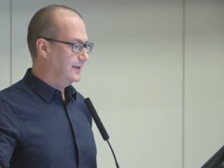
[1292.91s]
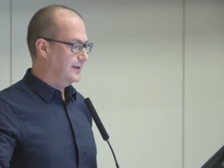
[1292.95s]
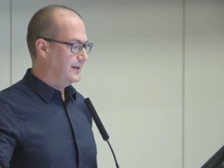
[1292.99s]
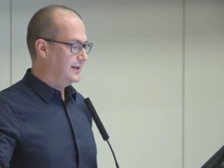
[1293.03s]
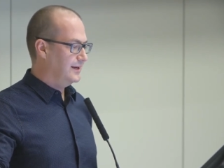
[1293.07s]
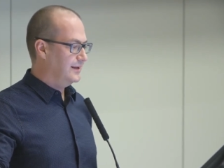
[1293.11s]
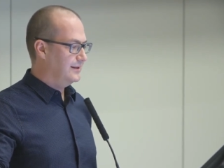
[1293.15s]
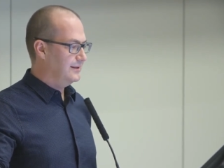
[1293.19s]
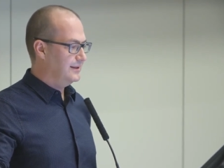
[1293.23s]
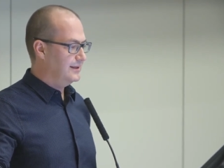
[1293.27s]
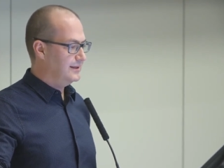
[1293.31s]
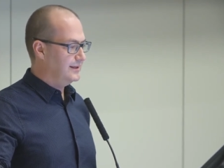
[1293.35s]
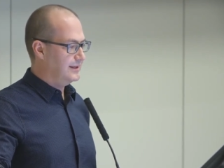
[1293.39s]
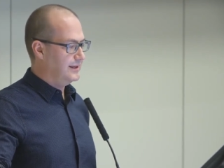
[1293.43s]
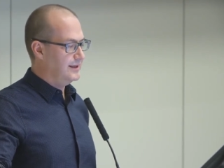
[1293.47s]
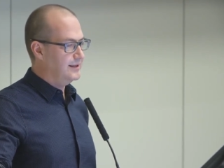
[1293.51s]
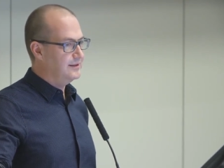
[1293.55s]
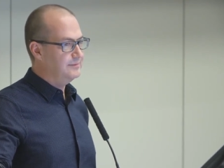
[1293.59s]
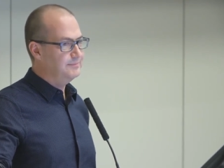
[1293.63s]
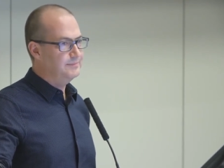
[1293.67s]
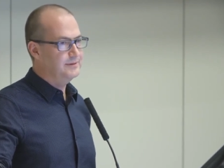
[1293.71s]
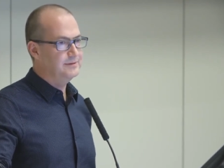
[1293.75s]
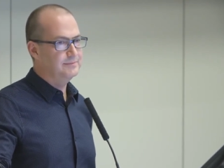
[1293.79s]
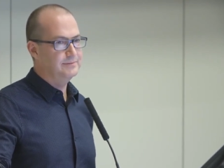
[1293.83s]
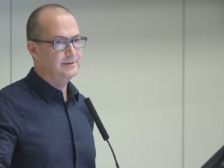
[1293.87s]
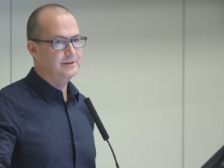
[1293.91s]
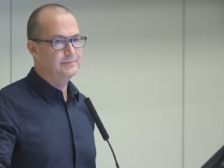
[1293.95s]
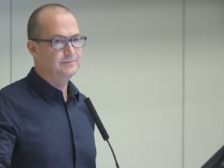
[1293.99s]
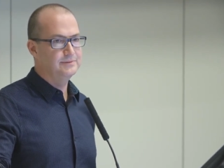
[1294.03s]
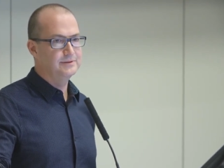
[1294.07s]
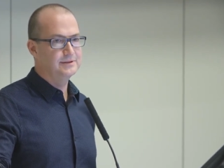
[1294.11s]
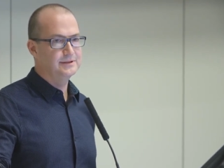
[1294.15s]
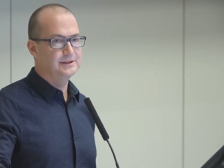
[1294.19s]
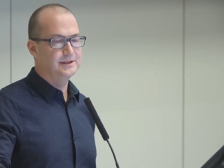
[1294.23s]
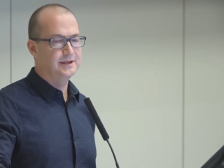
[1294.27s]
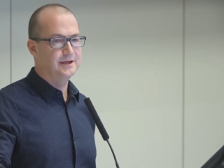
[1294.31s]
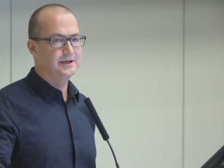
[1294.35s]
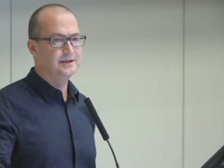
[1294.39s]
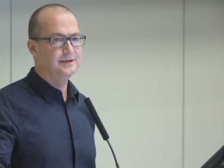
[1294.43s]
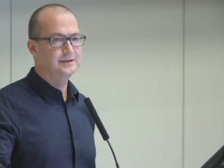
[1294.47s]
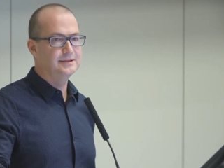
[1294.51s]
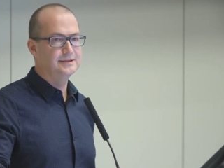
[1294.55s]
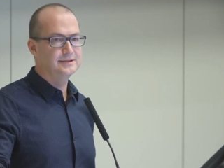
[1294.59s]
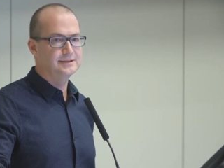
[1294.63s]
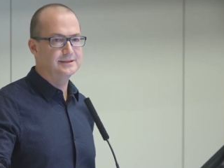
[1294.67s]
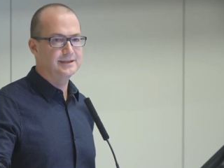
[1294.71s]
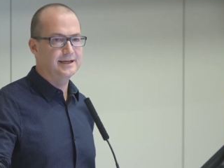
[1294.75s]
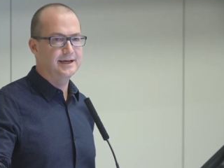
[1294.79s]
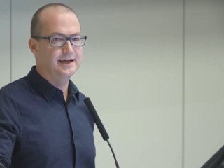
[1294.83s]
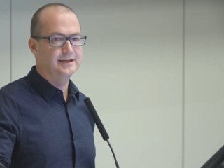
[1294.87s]
And I think helping people to
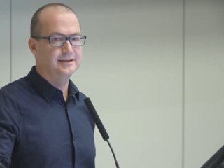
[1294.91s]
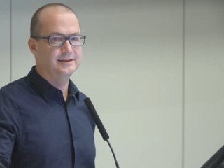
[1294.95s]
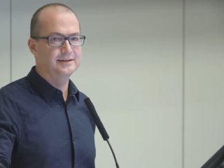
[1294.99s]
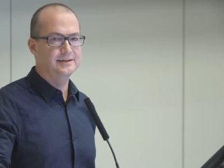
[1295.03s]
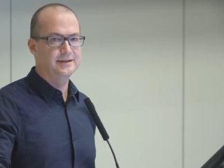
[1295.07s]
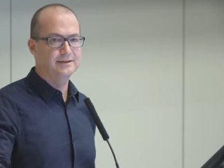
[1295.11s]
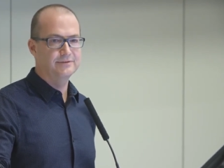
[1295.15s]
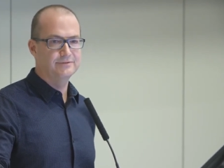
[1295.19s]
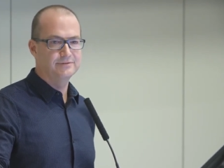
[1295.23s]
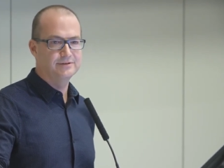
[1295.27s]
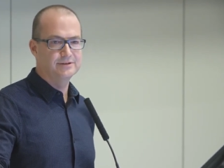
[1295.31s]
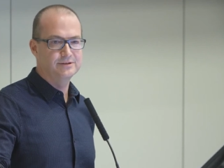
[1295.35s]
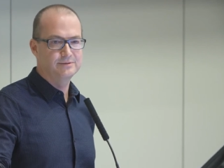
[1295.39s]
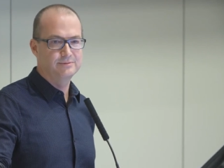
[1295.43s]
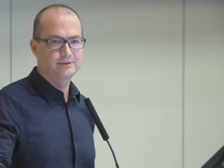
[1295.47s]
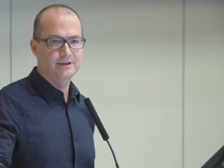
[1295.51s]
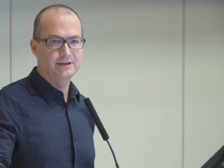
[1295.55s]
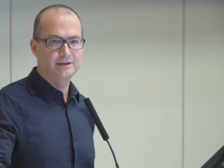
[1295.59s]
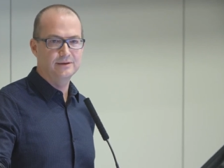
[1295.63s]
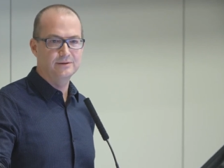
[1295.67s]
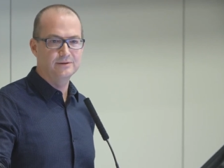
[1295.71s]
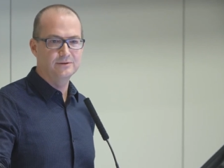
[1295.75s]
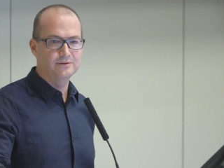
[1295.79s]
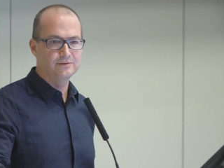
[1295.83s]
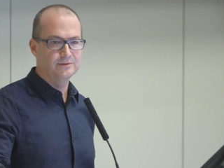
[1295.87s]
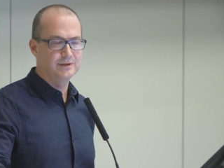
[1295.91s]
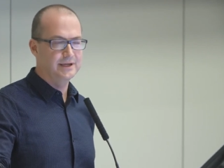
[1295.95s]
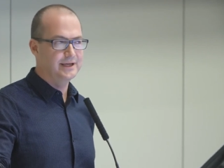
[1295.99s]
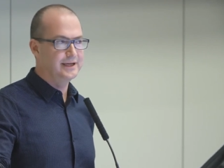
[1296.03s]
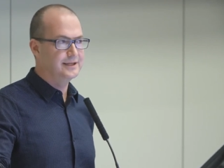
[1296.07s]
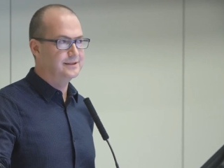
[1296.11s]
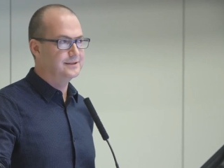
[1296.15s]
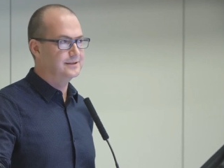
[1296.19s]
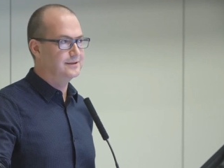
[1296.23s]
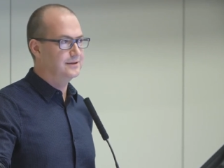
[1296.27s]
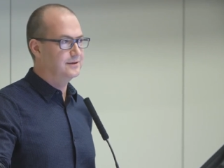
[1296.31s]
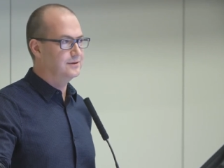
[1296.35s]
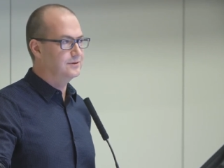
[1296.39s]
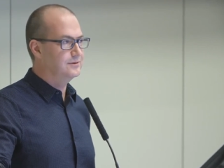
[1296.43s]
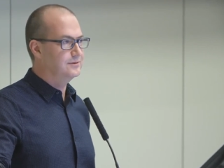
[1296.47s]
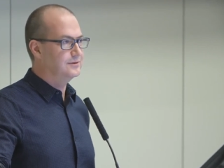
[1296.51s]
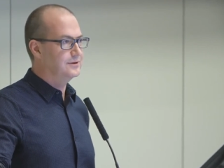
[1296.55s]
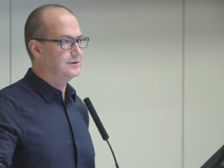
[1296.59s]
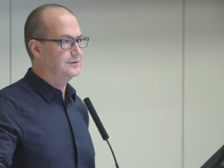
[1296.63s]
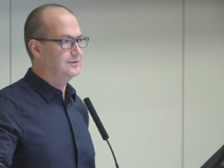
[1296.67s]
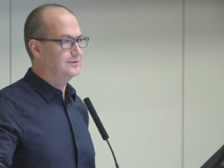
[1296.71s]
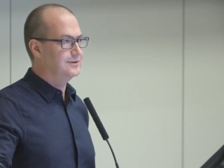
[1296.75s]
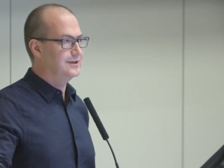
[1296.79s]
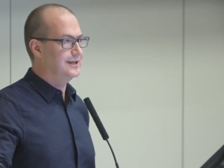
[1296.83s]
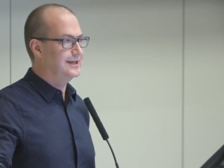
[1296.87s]
understand the difference between old age and old,
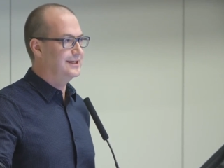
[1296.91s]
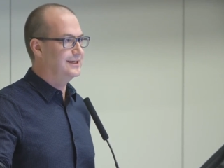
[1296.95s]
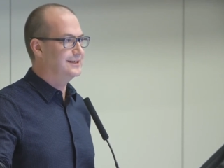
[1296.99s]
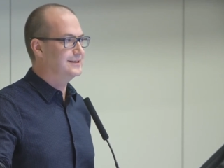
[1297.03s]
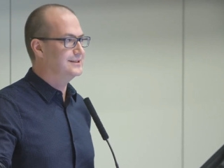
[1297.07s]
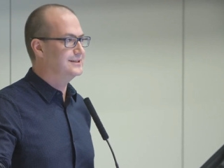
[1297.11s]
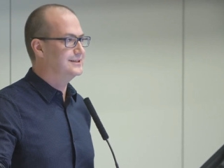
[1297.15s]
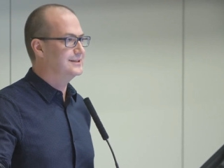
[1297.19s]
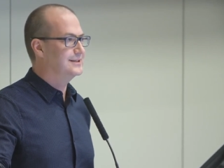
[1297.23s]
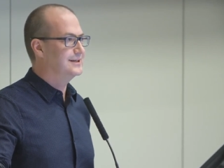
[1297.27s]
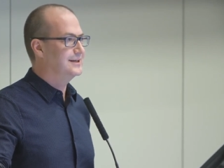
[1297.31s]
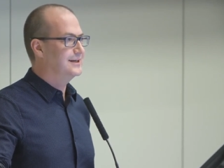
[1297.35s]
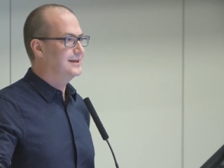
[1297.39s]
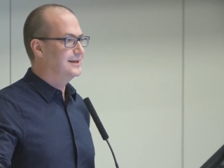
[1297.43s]
old age,